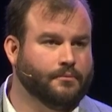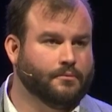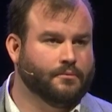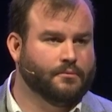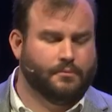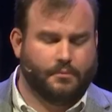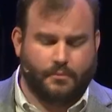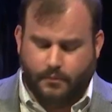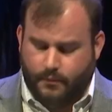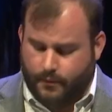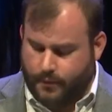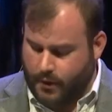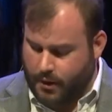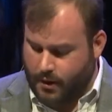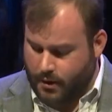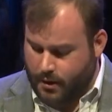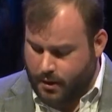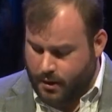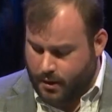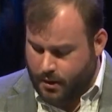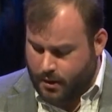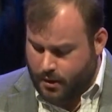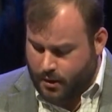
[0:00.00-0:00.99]

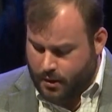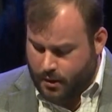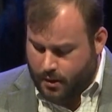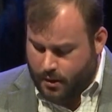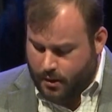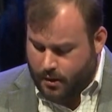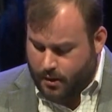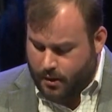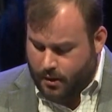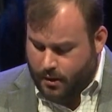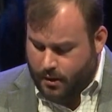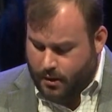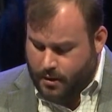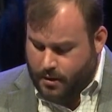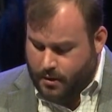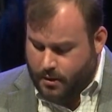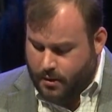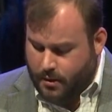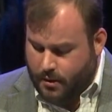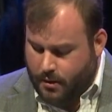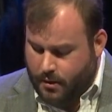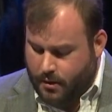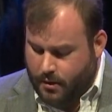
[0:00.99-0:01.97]

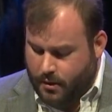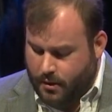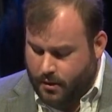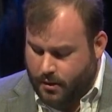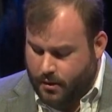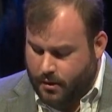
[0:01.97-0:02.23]
No one is speaking in this clip.